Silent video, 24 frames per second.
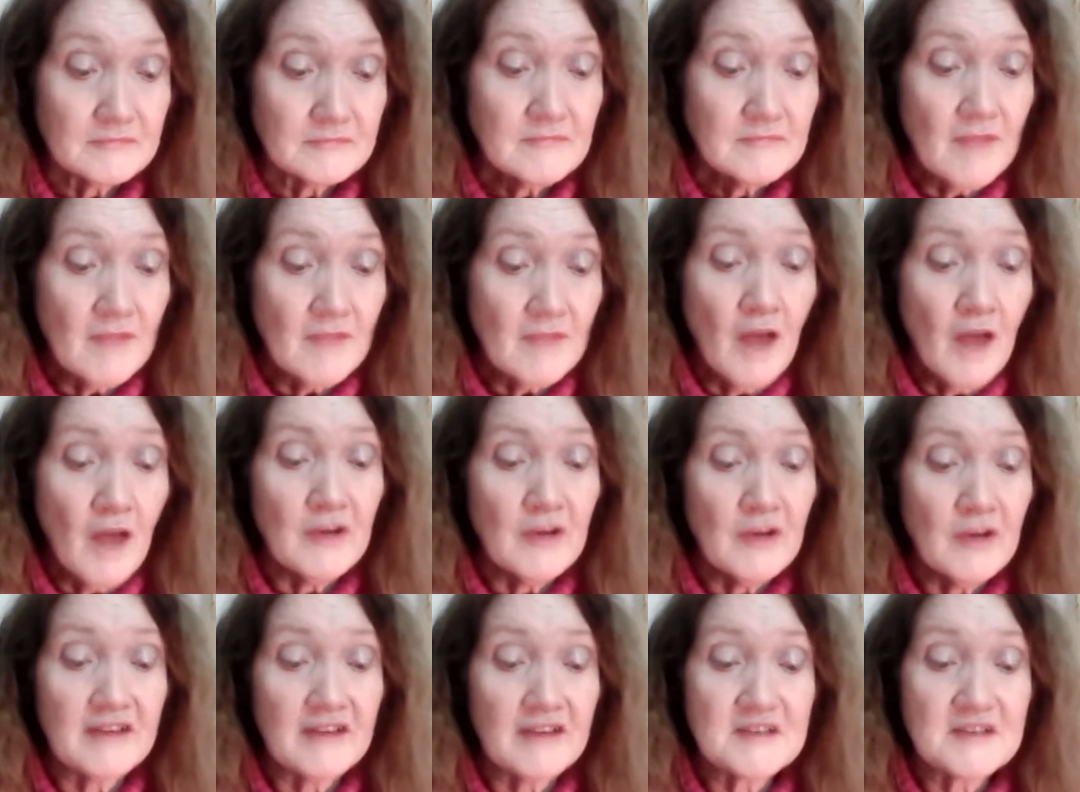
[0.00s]
I would
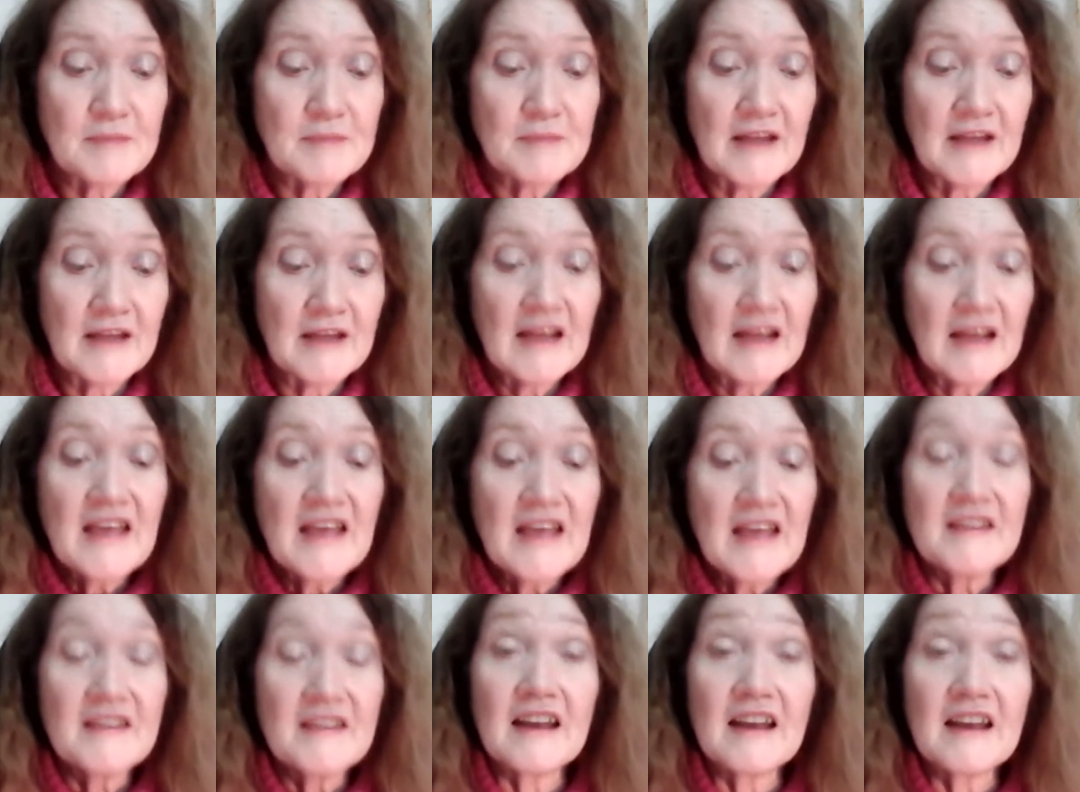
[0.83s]
like to spend
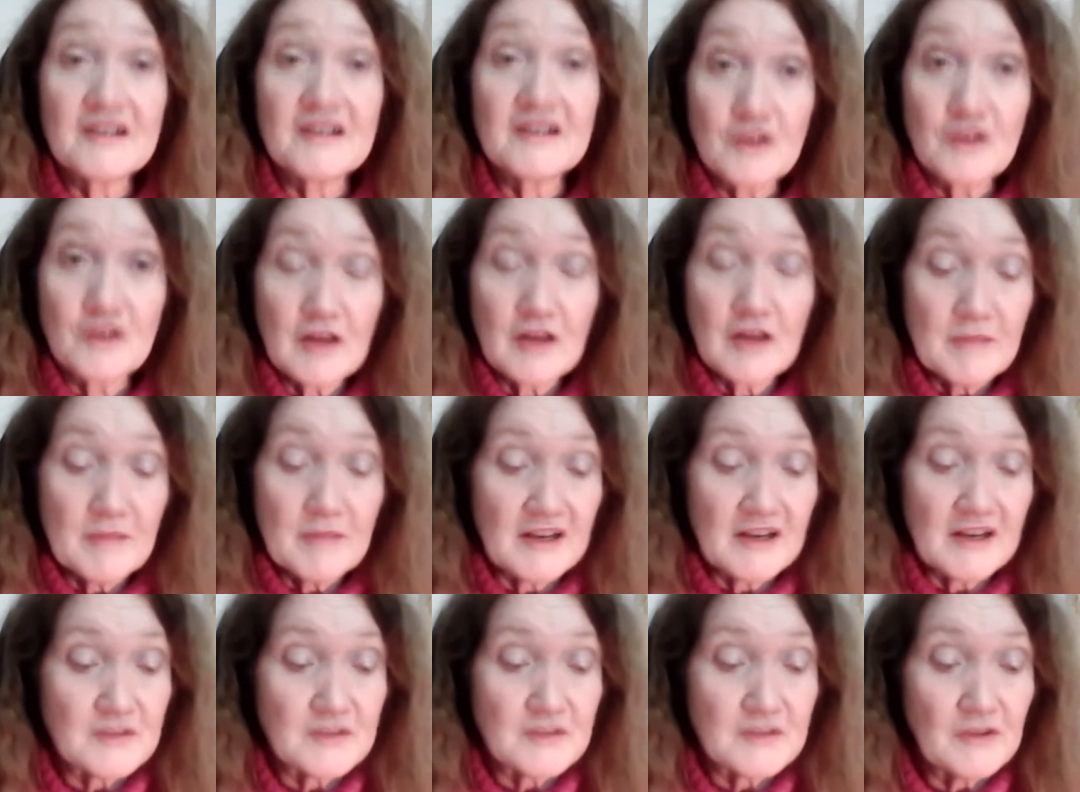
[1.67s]
the next 30
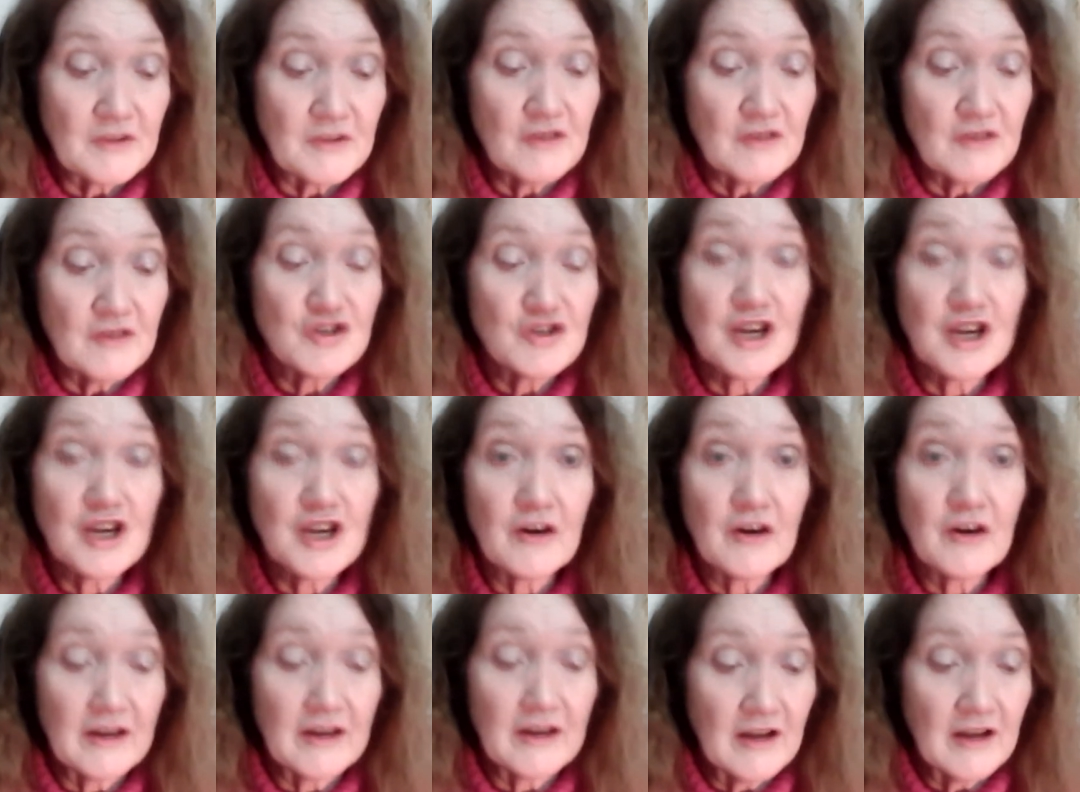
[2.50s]
minutes with you
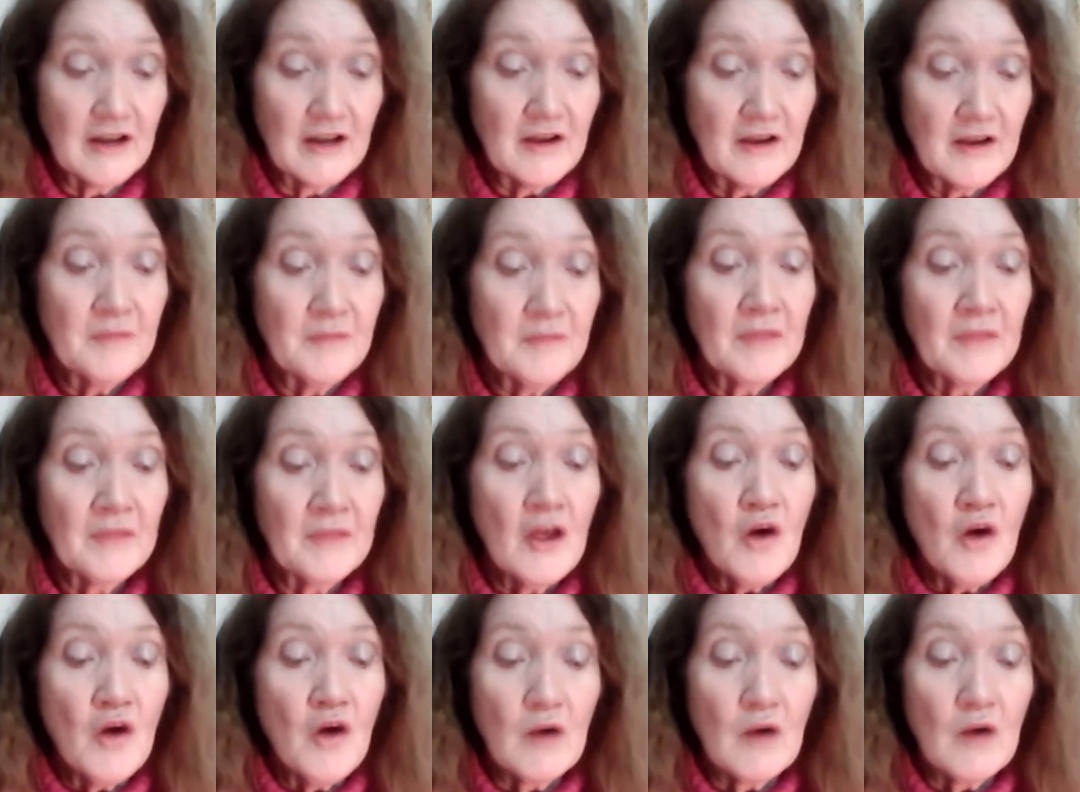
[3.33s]
sharing
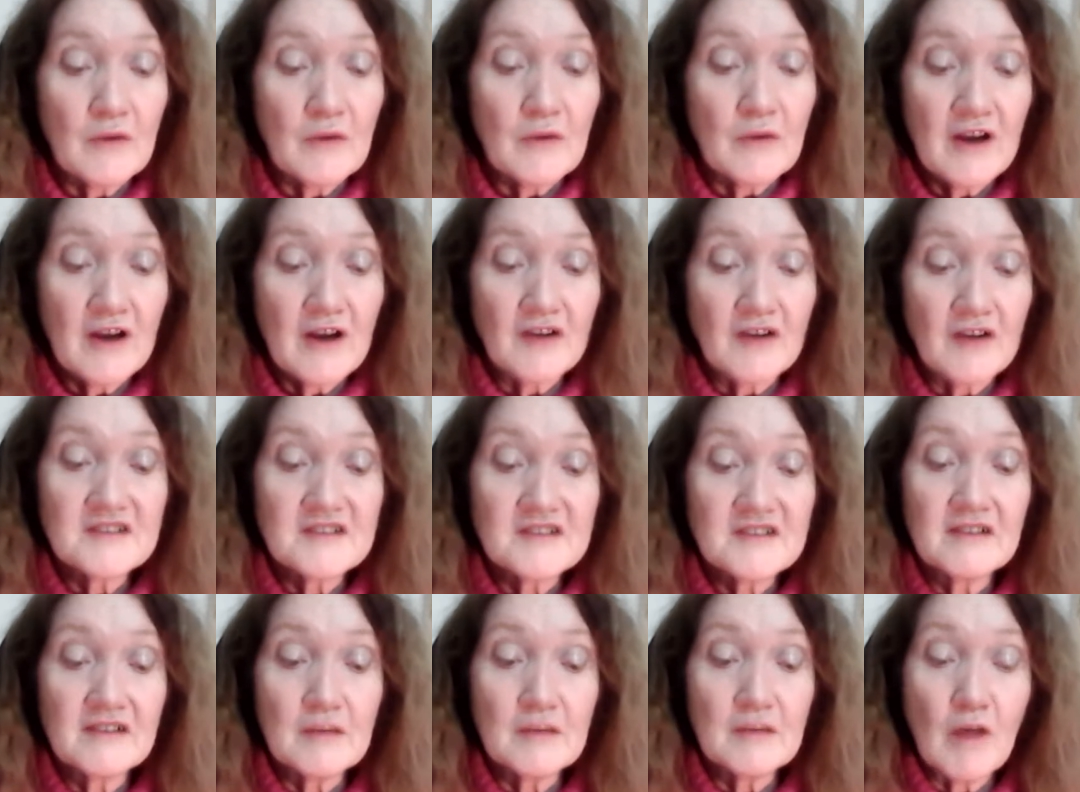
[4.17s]
what redox
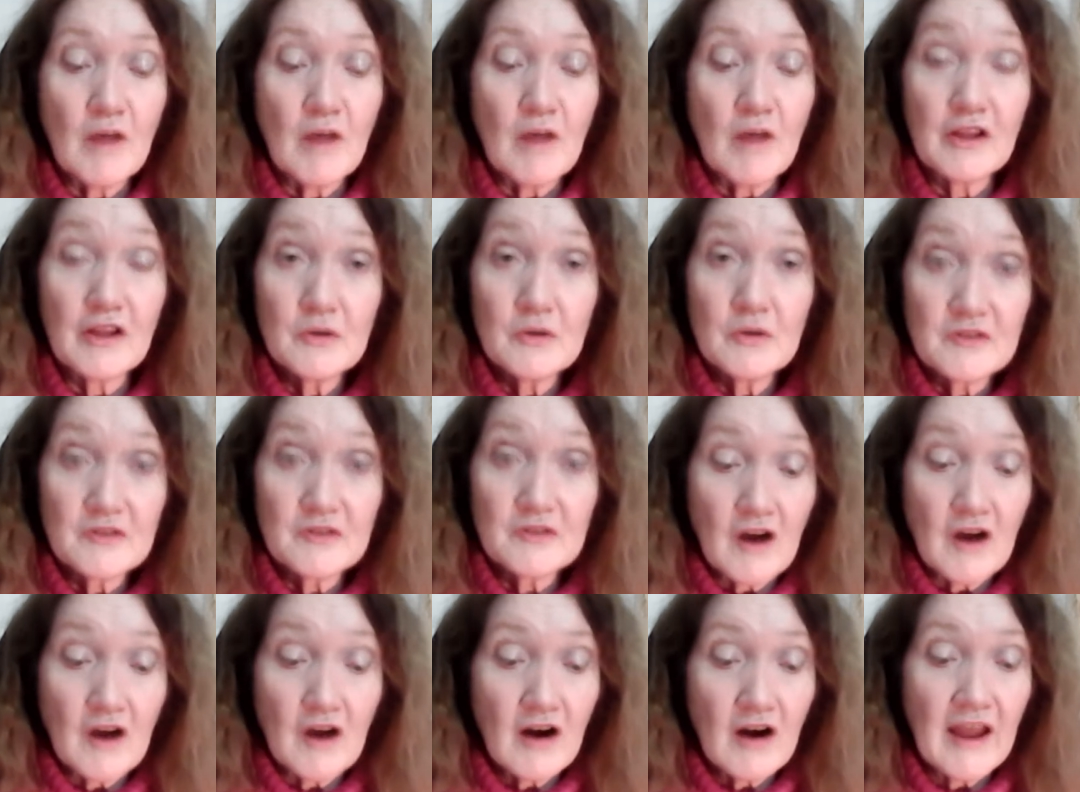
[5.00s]
signaling molecules
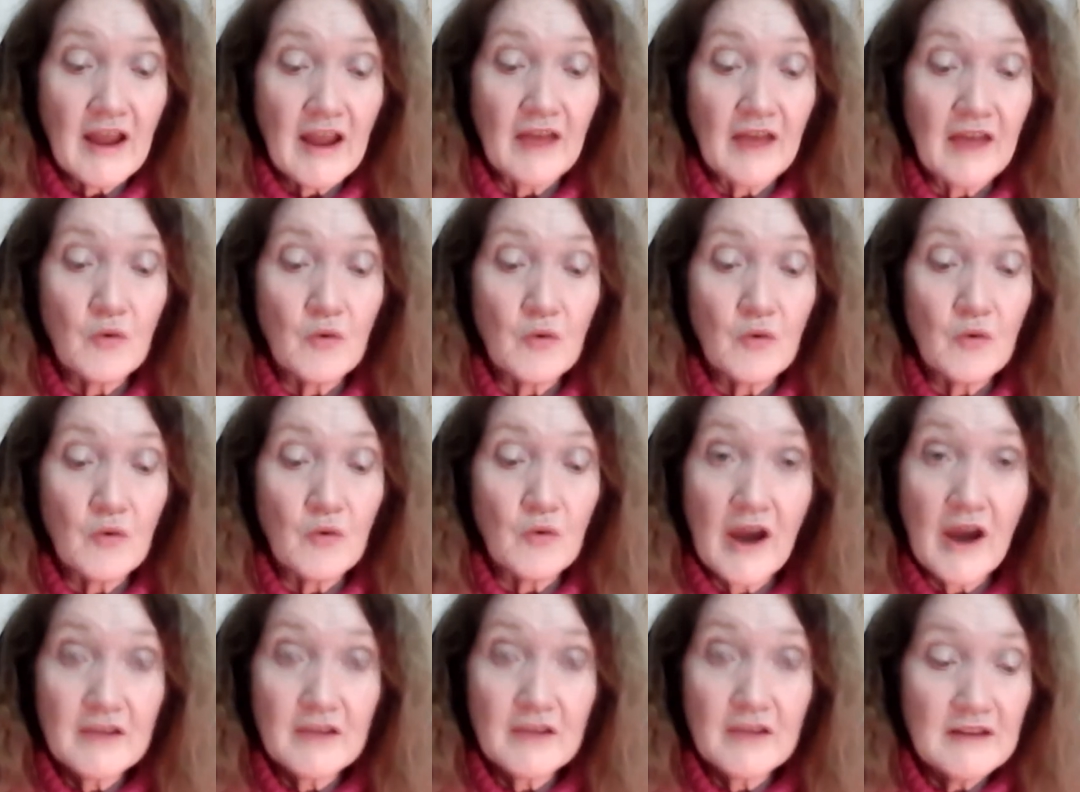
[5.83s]
are and why
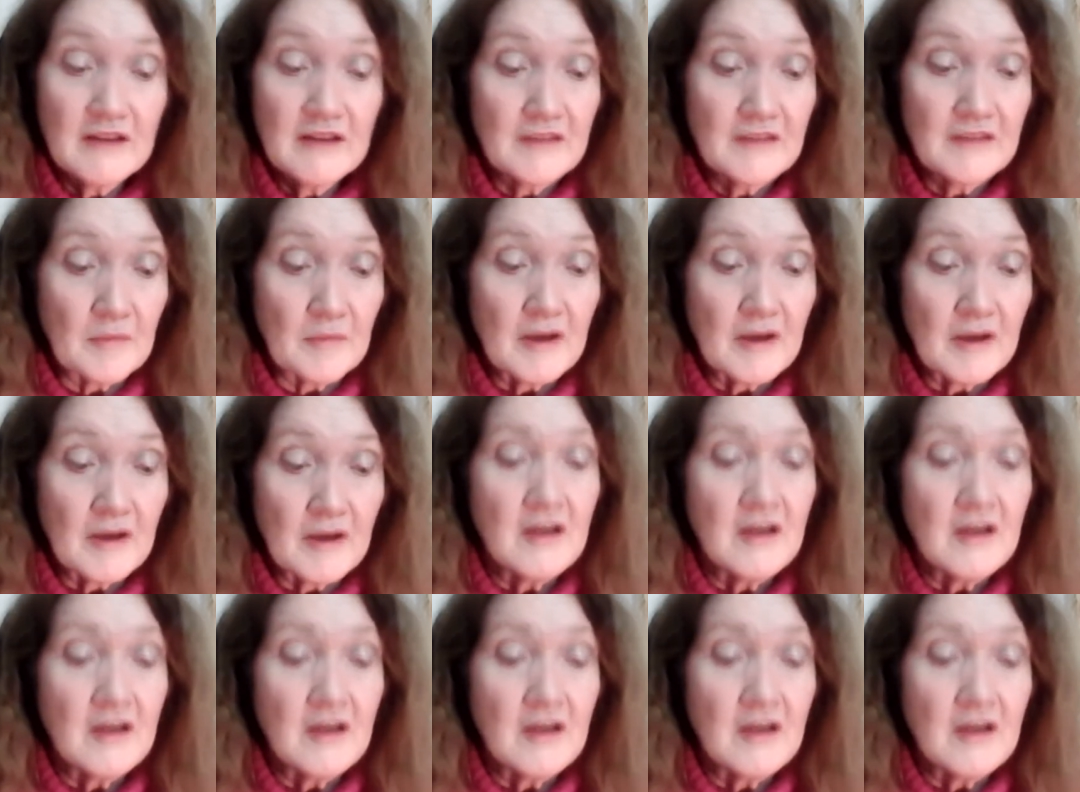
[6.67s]
you need them.